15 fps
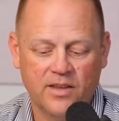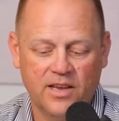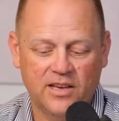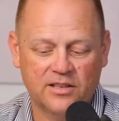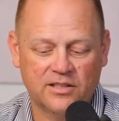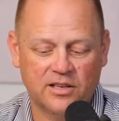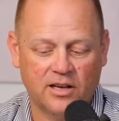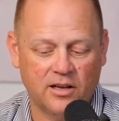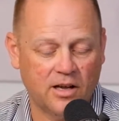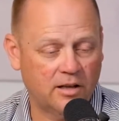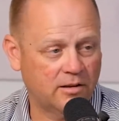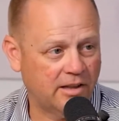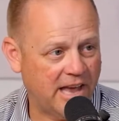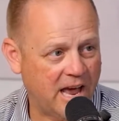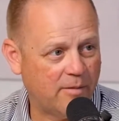is a
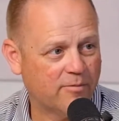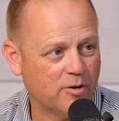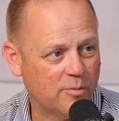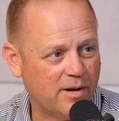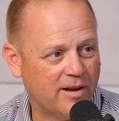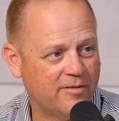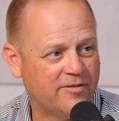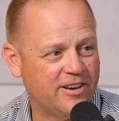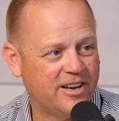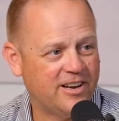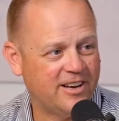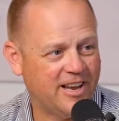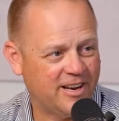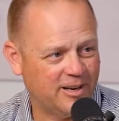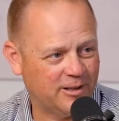lamp for my
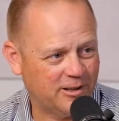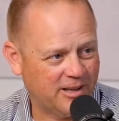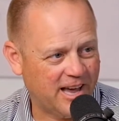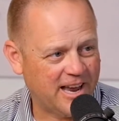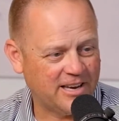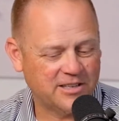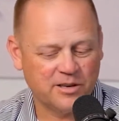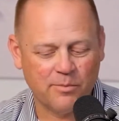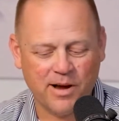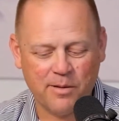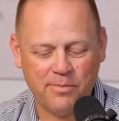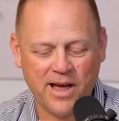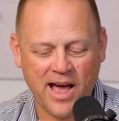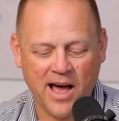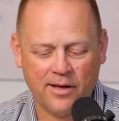feet and a light to my
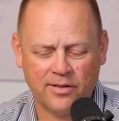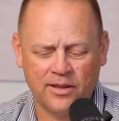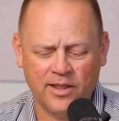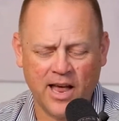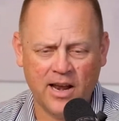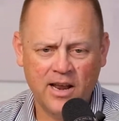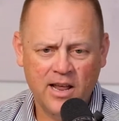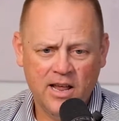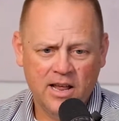path, and that